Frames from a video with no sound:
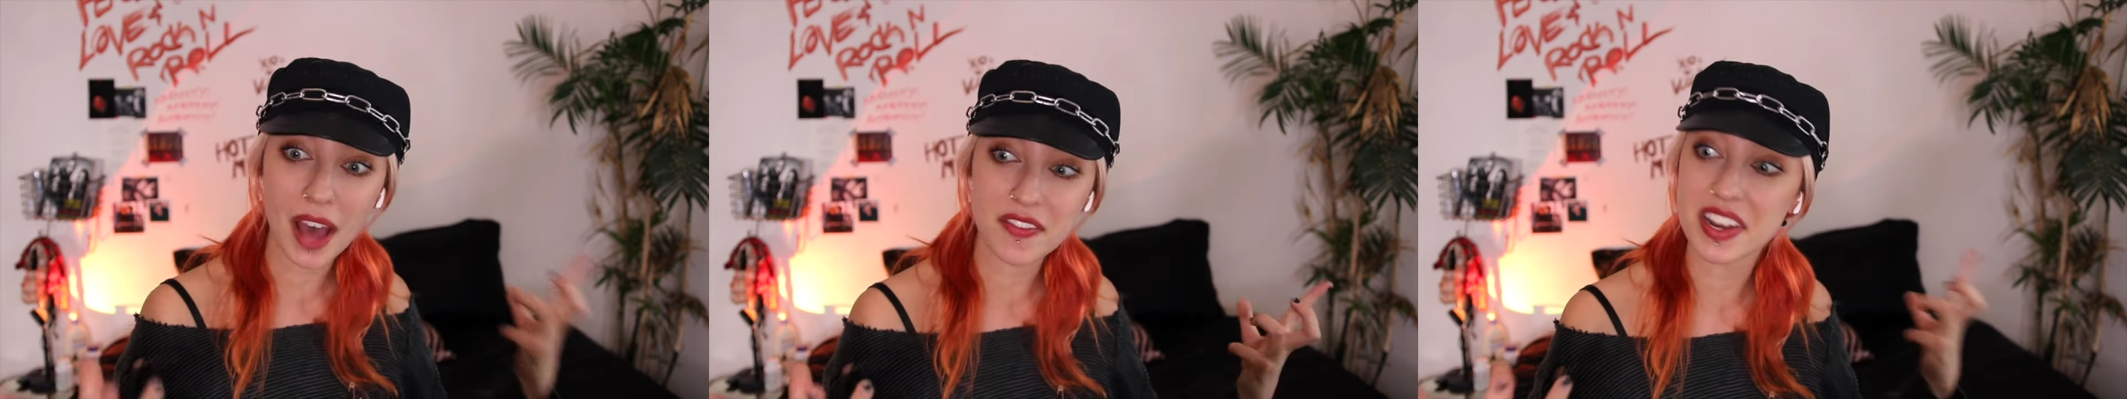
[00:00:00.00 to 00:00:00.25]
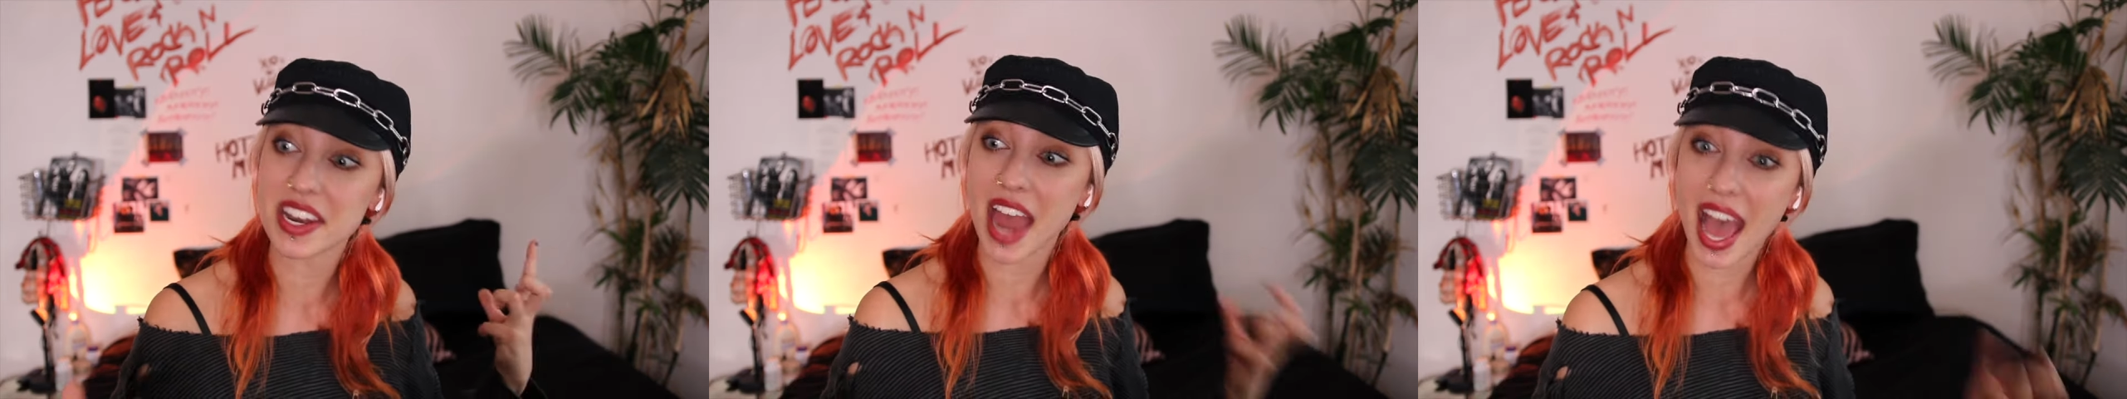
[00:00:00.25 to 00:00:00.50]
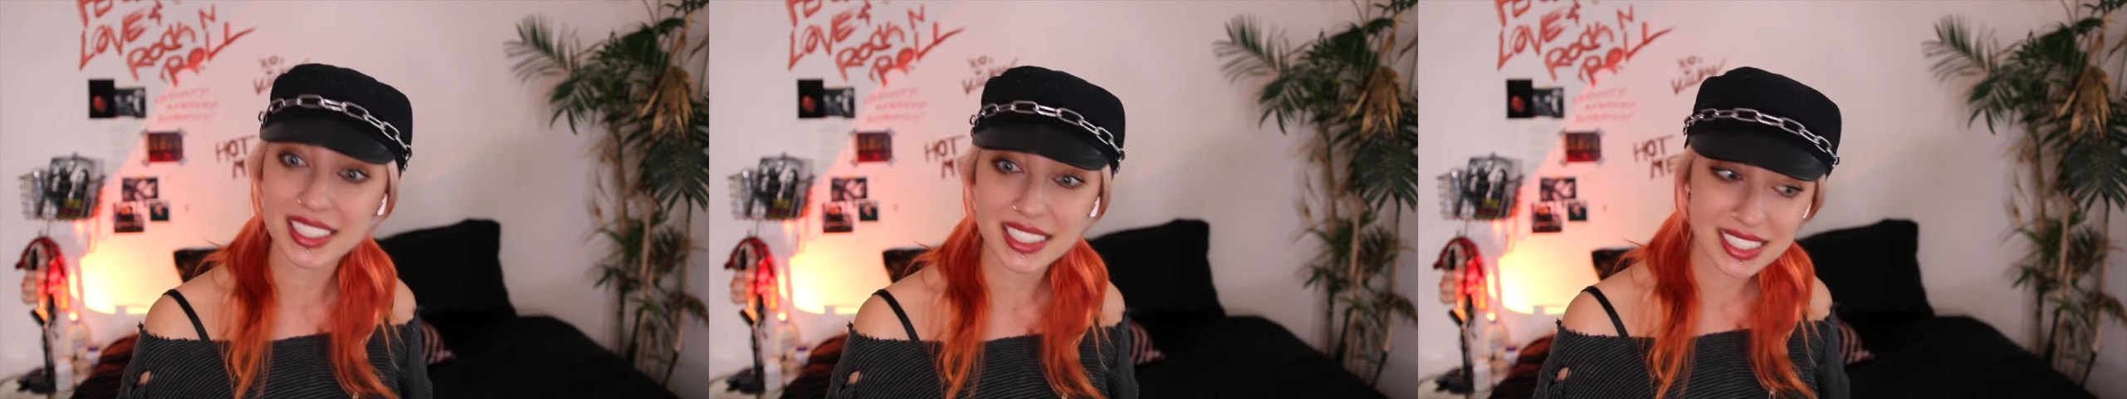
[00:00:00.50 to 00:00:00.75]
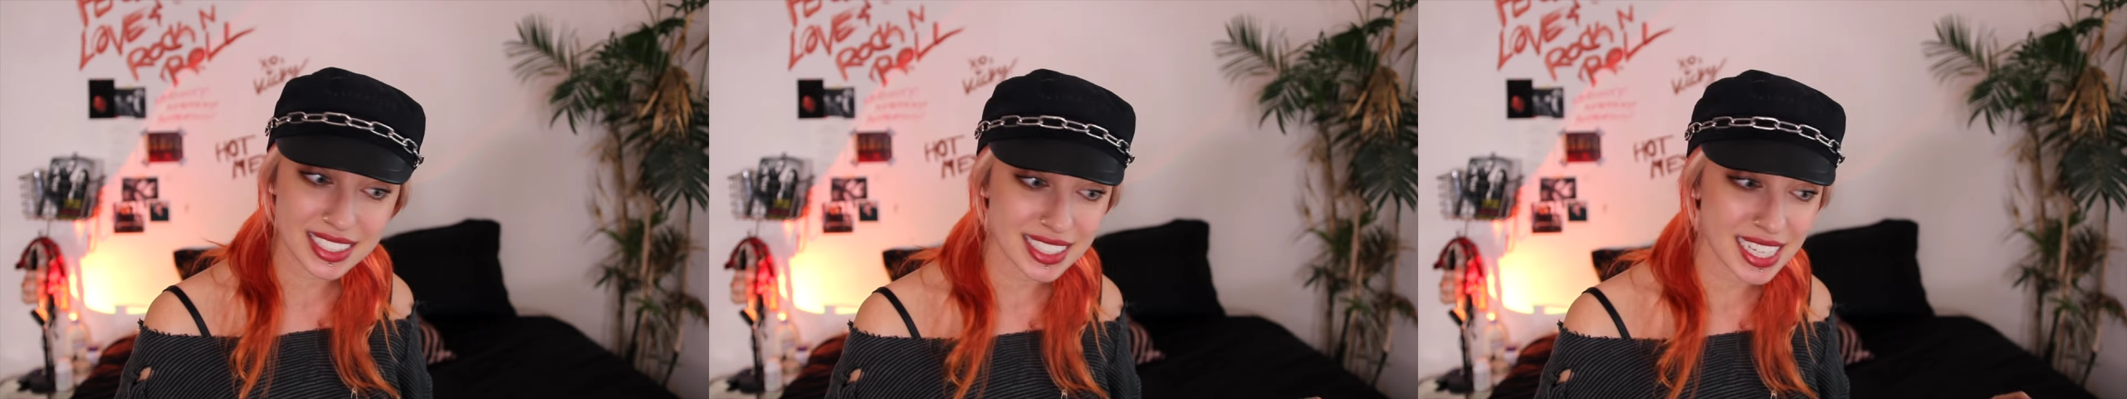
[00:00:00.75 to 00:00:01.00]

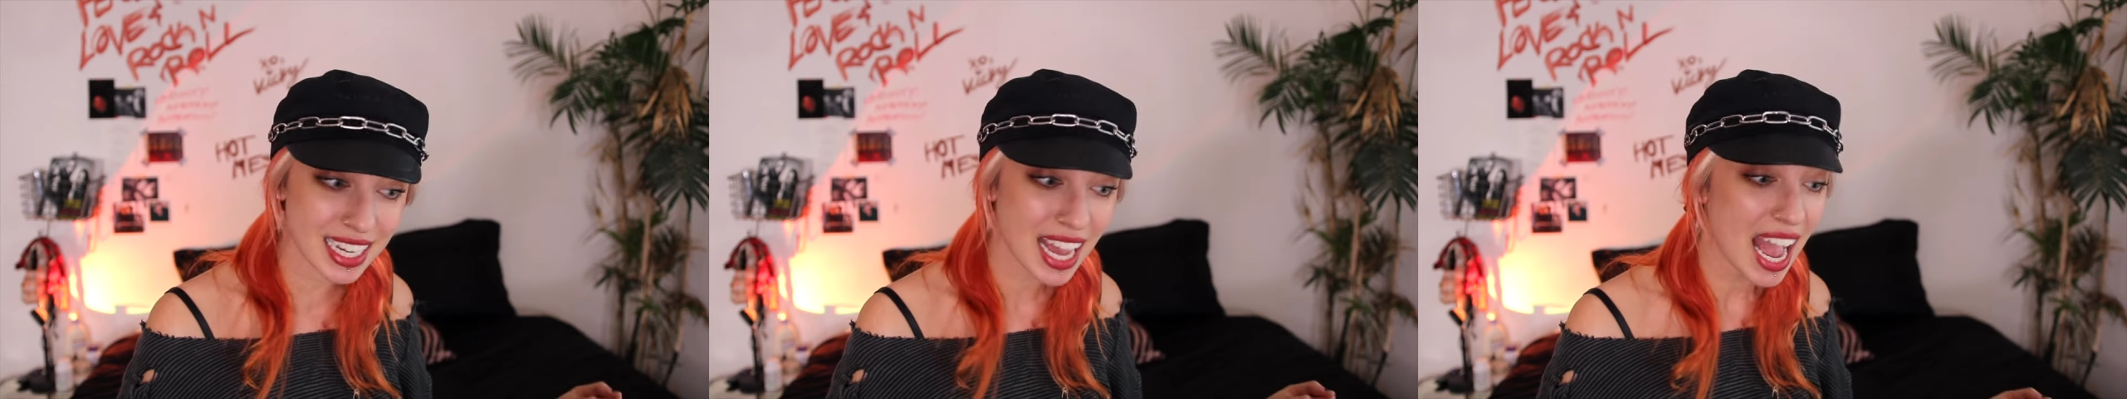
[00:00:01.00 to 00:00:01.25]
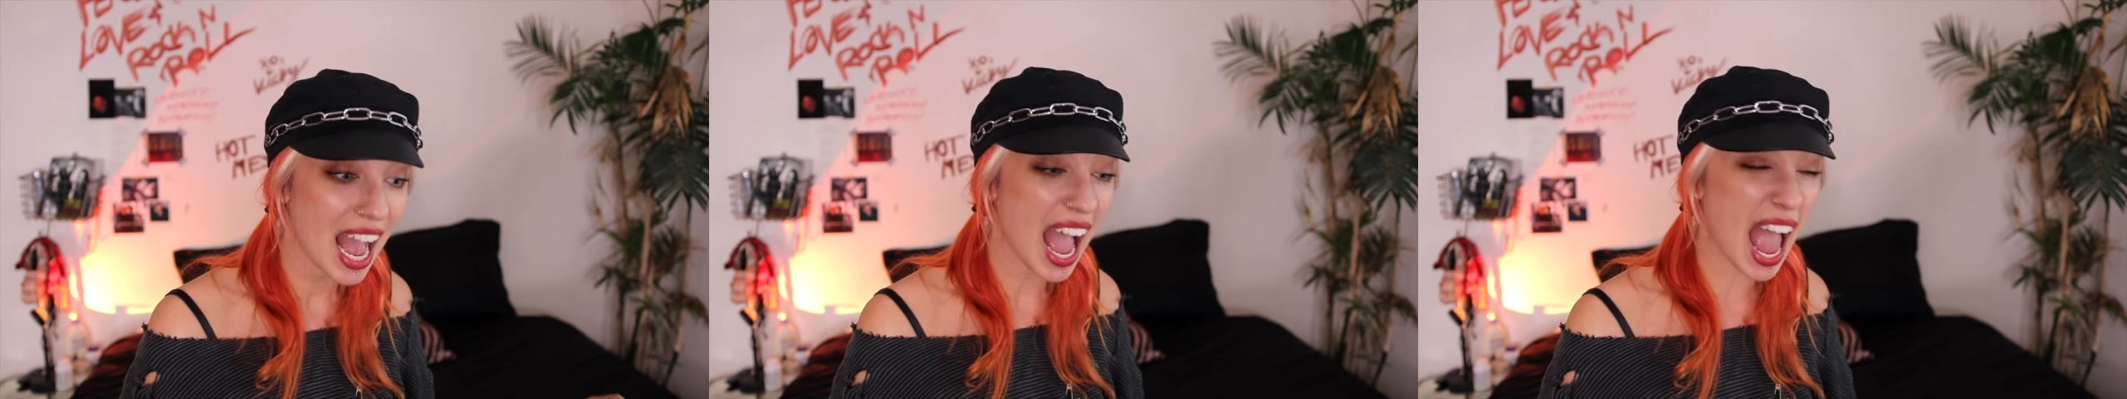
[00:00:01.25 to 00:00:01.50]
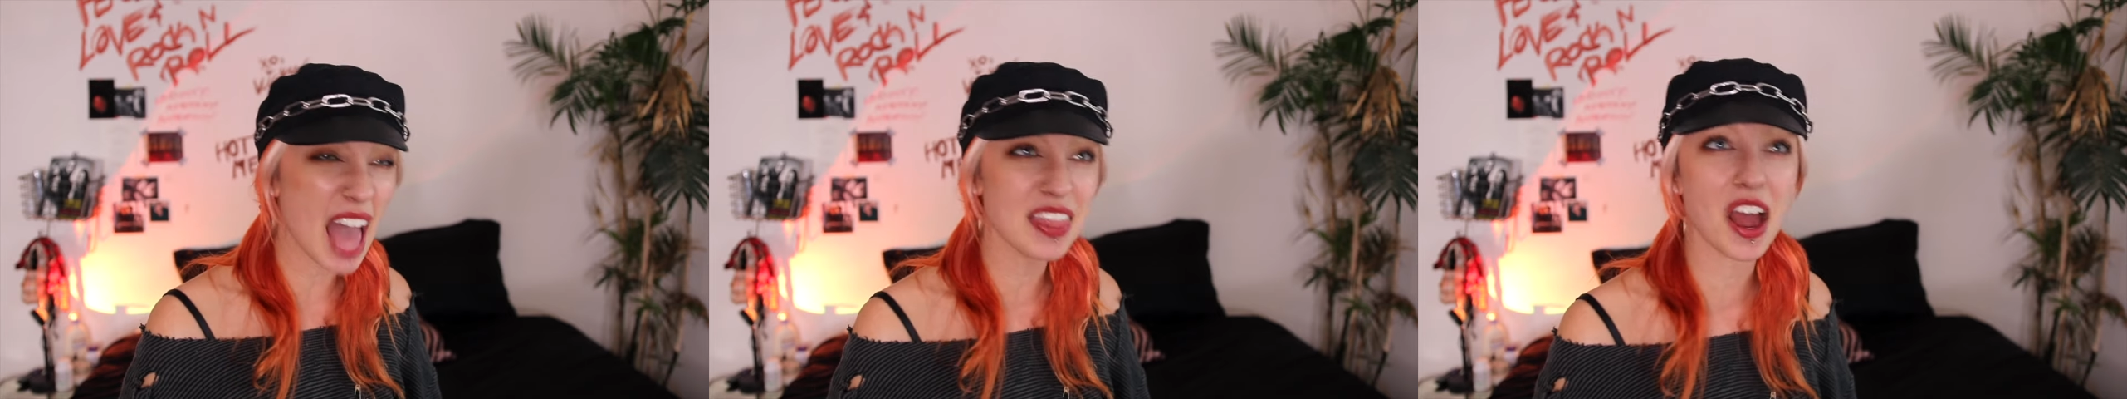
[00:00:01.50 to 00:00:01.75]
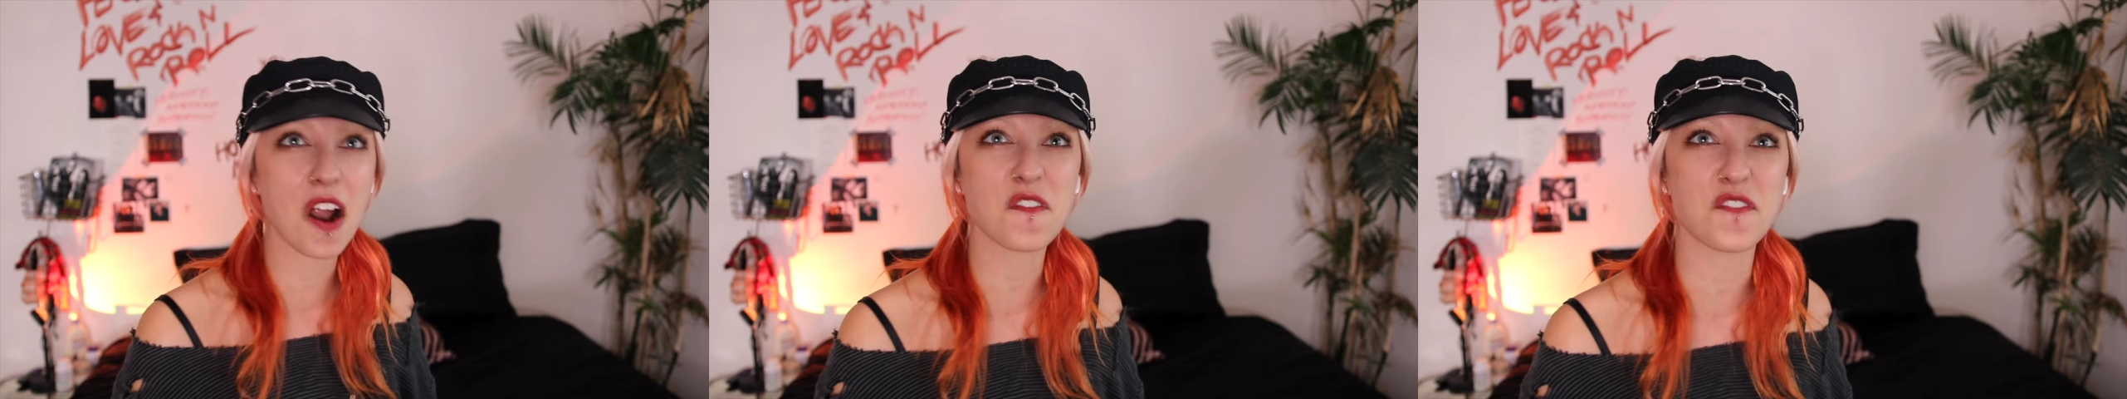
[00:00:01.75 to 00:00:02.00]
evanescency and
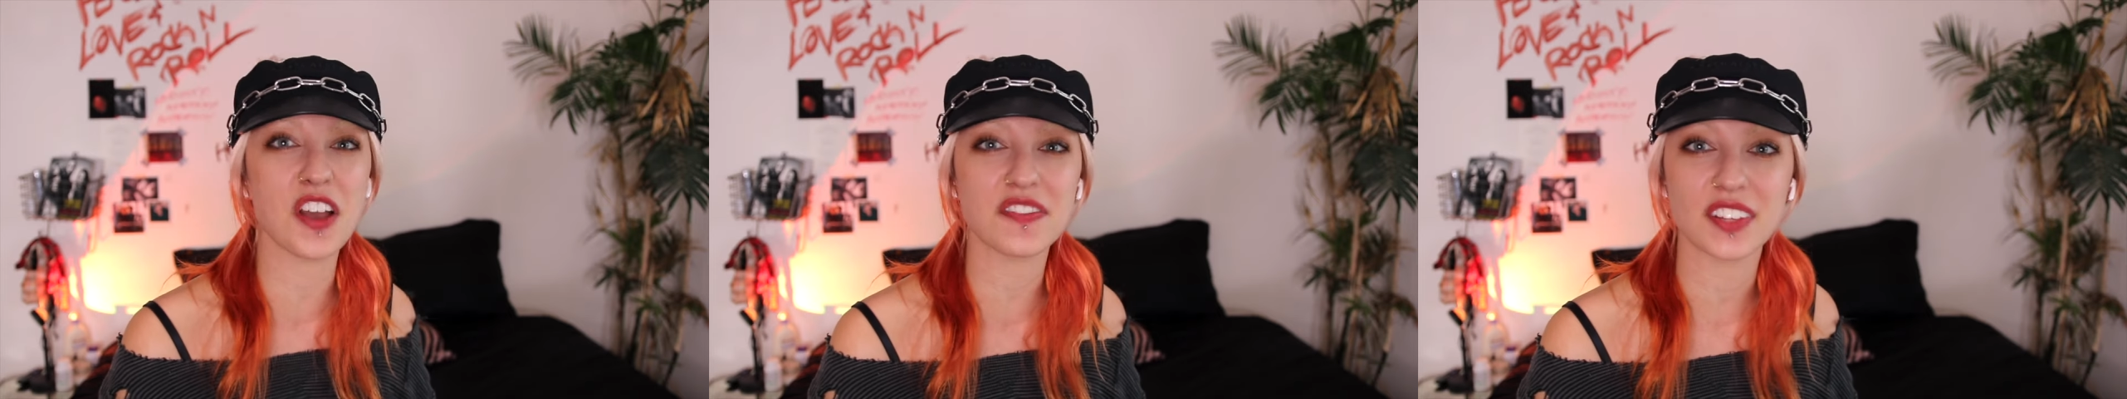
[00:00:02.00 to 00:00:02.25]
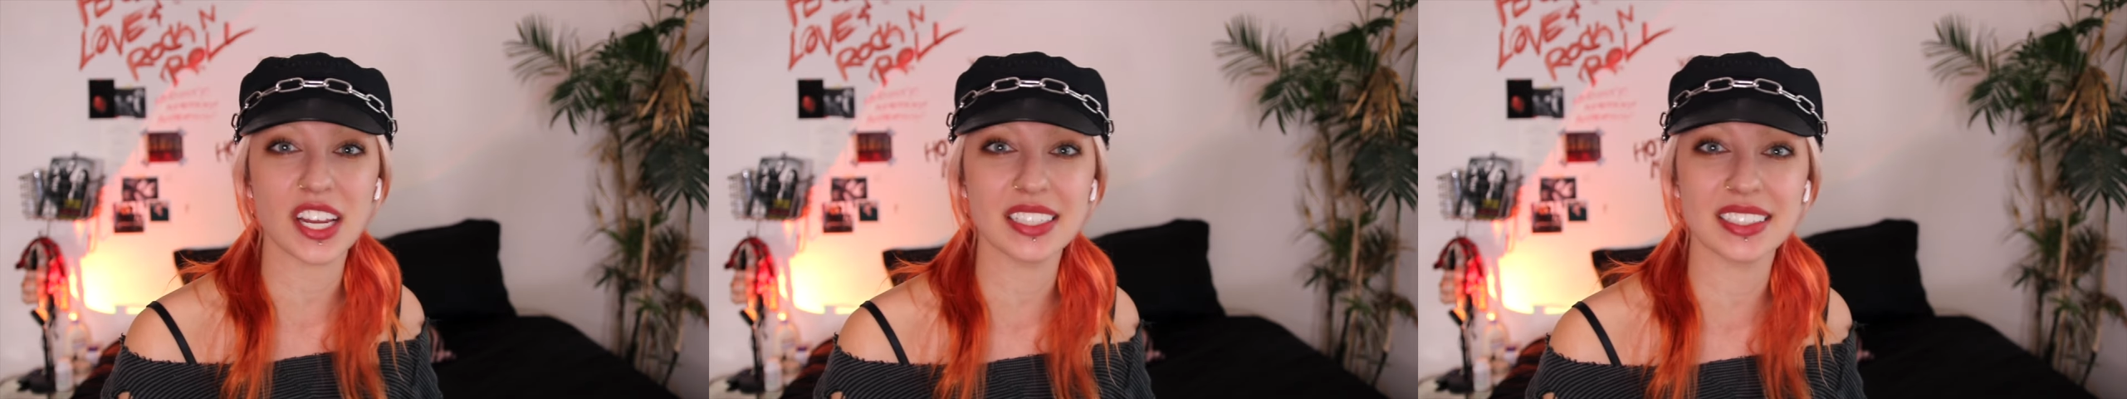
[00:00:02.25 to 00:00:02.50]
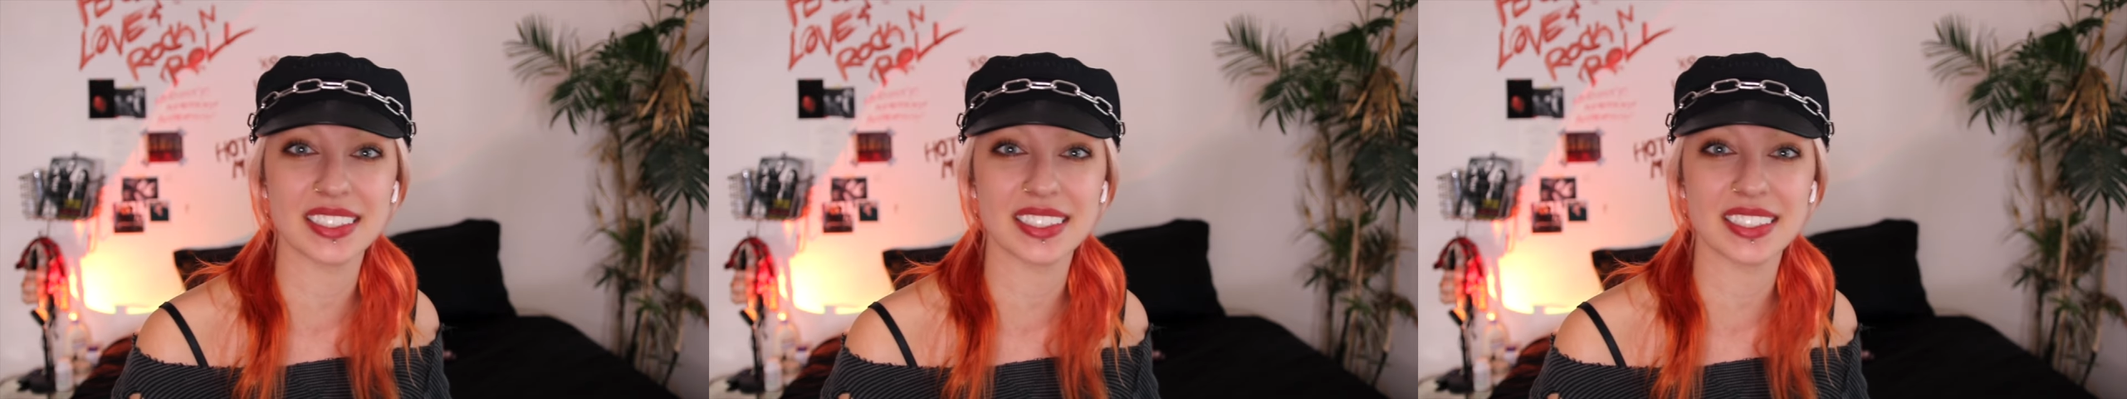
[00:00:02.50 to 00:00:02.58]
they're 15,